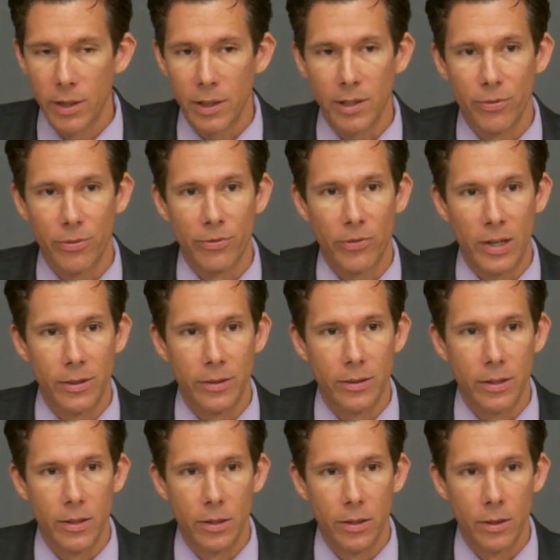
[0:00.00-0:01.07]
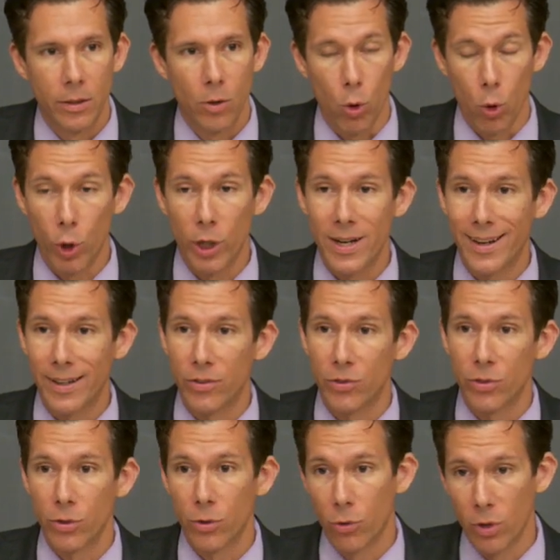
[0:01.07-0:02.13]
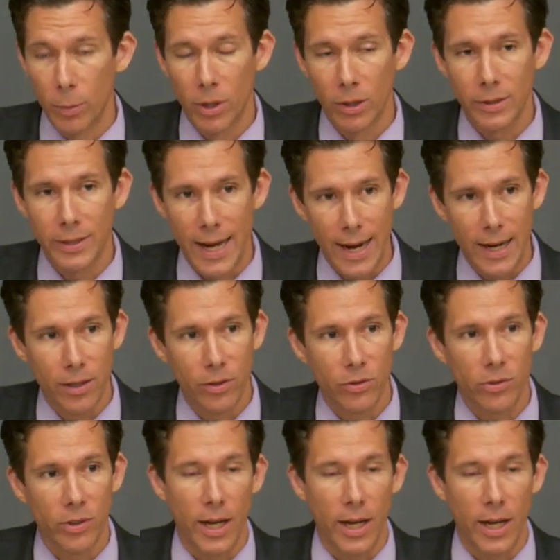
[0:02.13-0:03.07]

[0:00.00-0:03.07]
It funded organized criminal gangs,